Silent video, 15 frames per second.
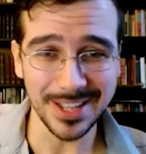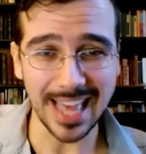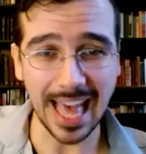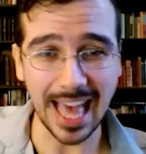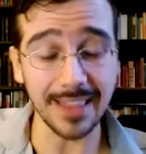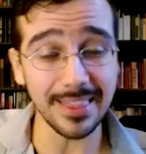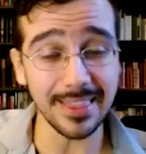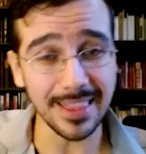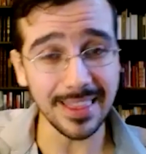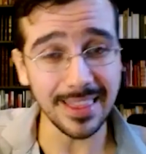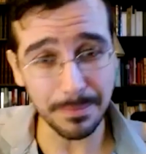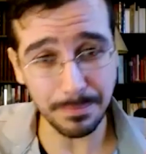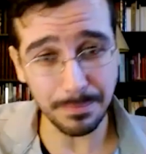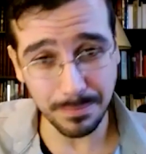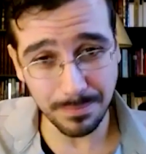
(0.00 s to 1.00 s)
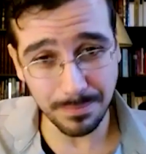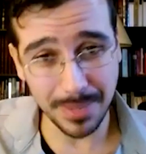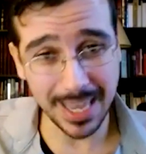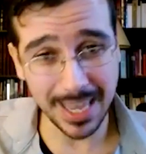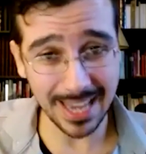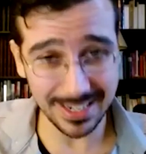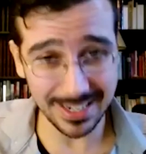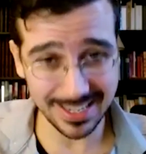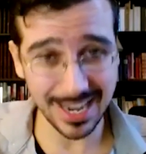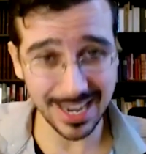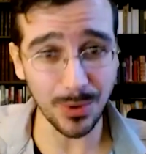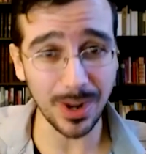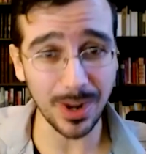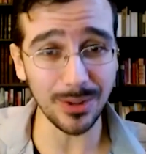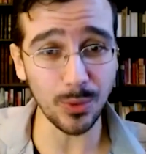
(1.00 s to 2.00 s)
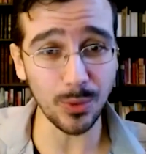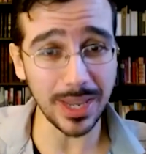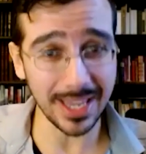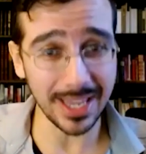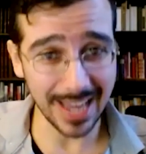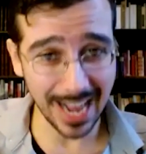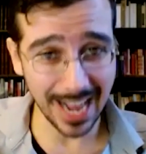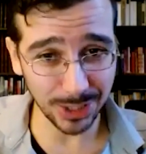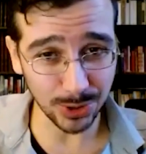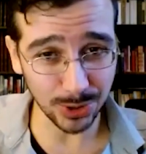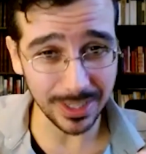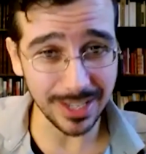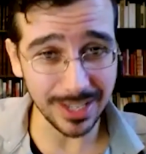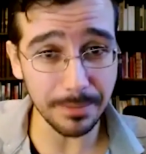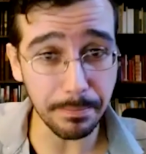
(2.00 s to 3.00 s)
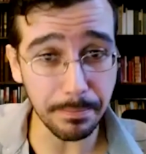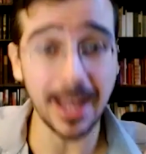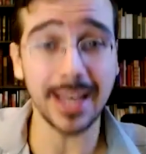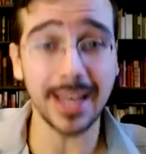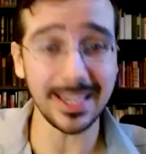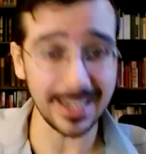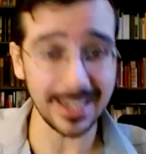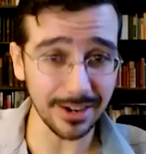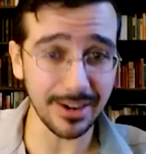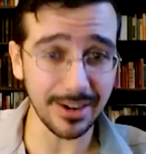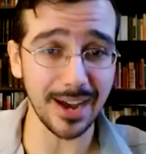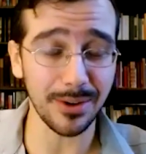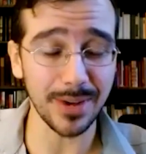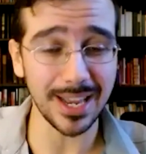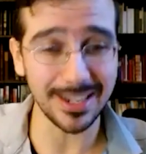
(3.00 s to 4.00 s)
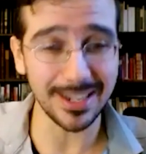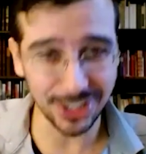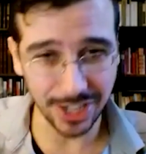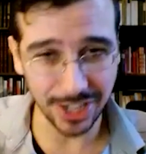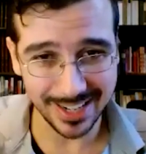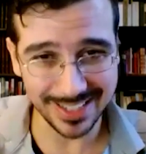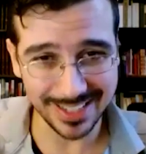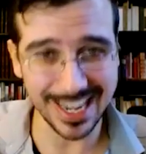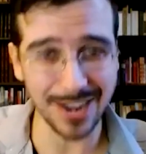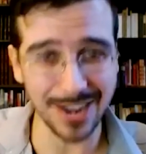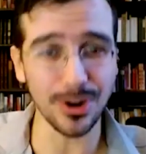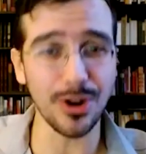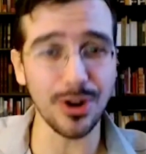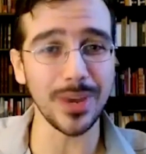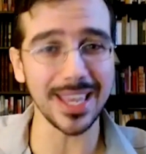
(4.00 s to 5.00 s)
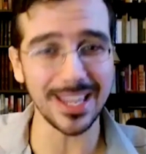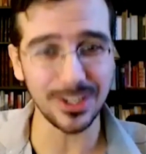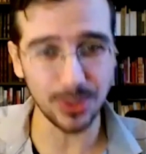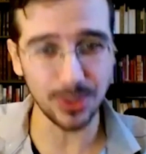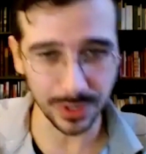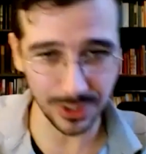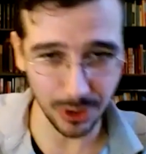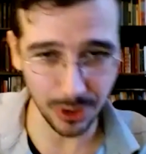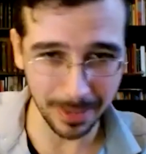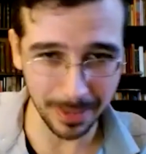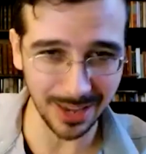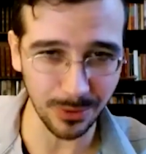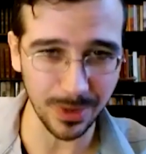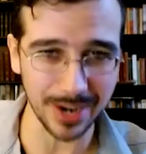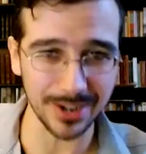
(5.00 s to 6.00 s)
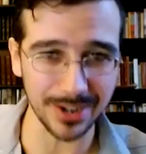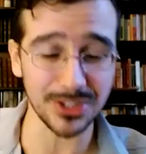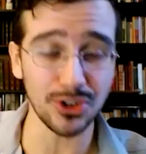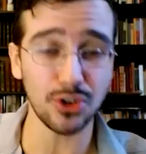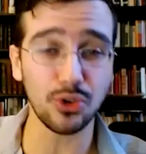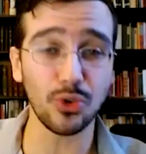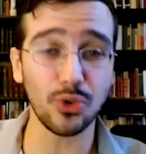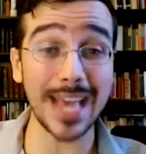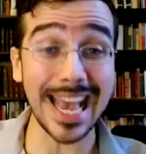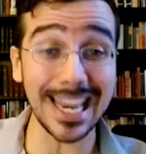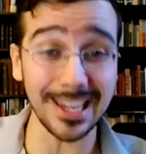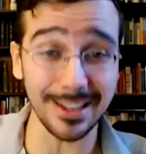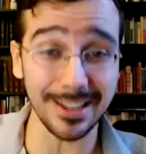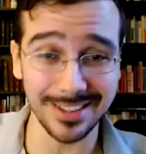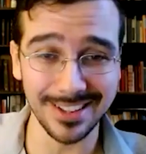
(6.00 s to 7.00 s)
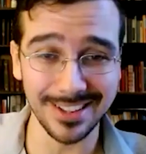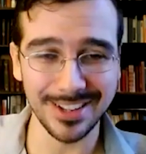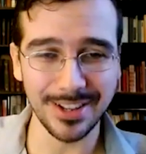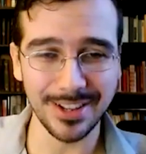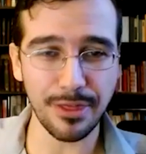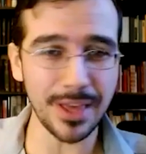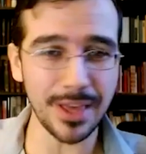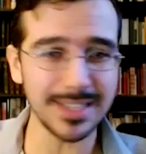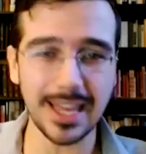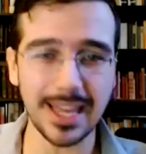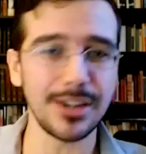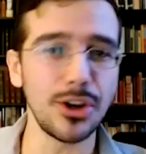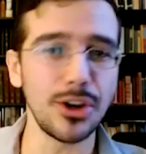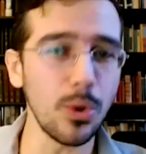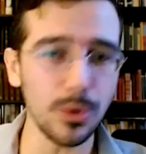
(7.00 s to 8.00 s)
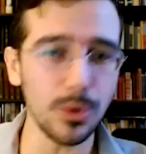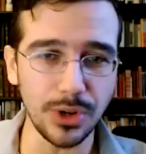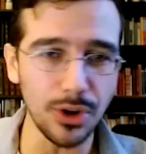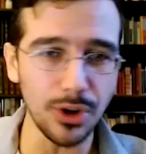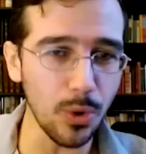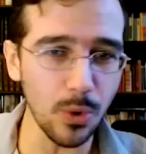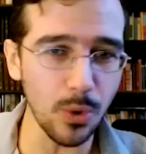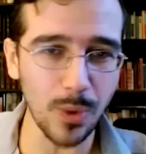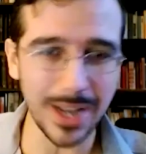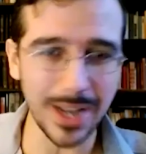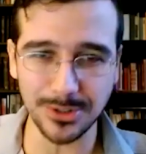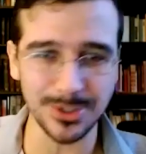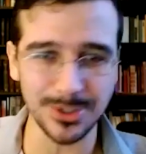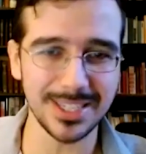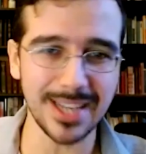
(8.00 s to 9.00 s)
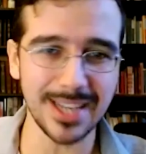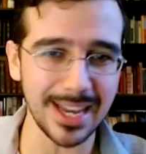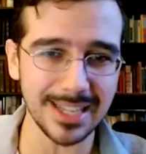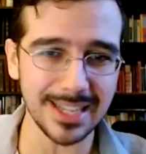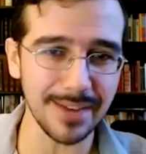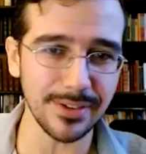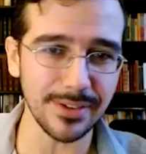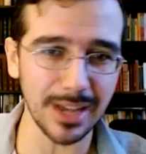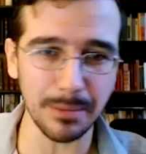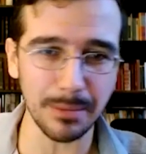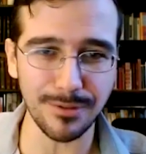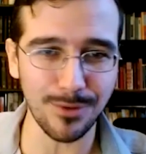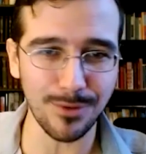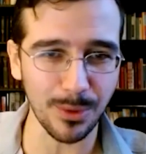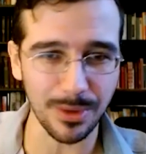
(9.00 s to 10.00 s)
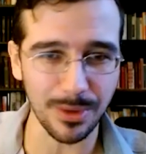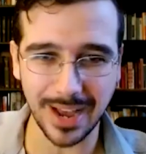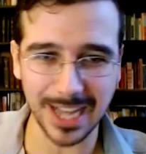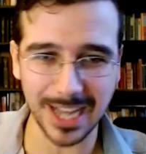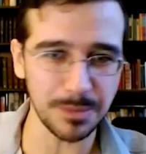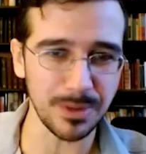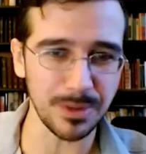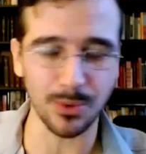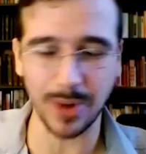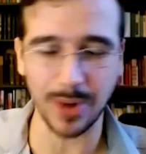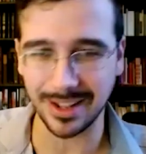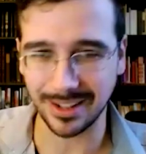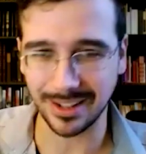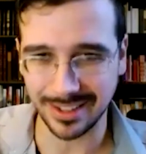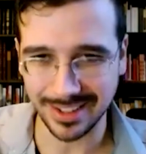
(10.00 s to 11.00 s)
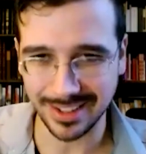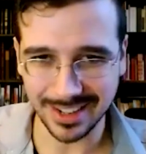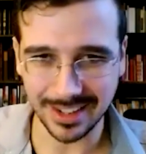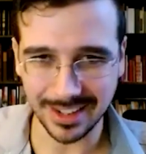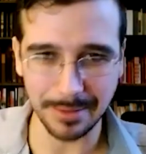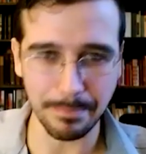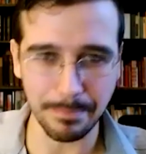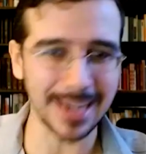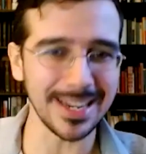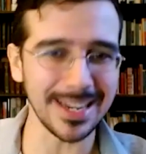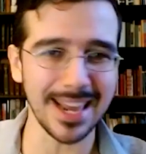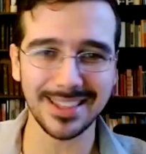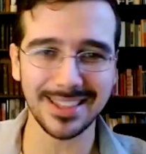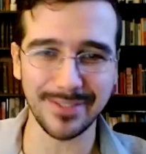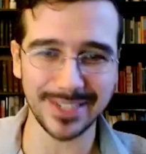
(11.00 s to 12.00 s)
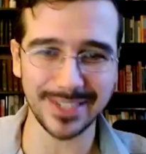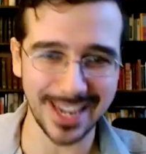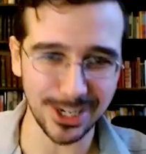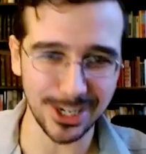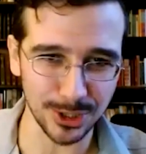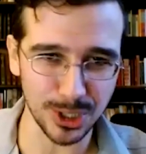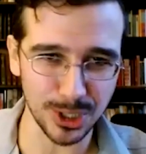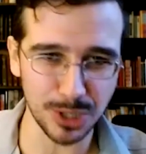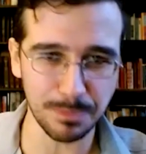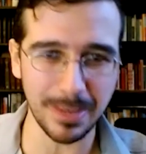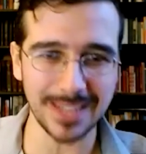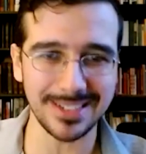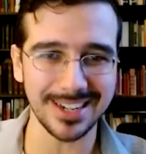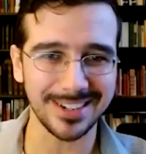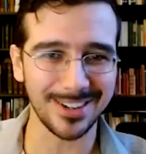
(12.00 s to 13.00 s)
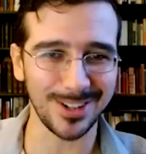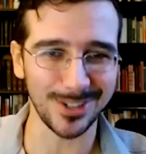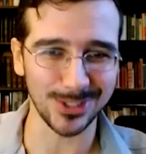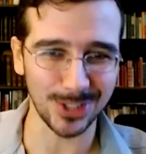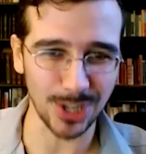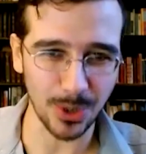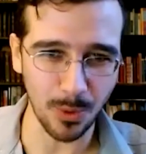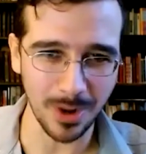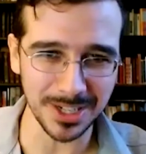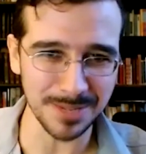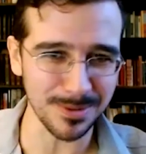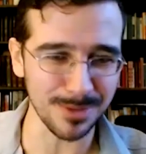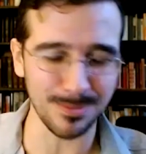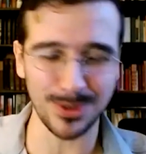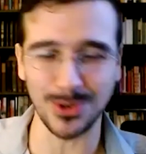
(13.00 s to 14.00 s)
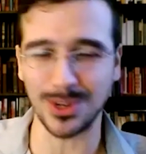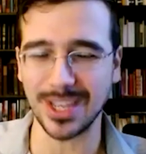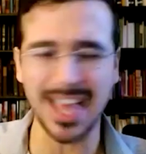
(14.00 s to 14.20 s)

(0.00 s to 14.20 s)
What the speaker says: And then they began to say, well, we can actually pioneer now. And China is now going into a domain where it is creating things that no Western society has ever done before, with high-speed rail, magnetic levitation, space technology, quantum computing.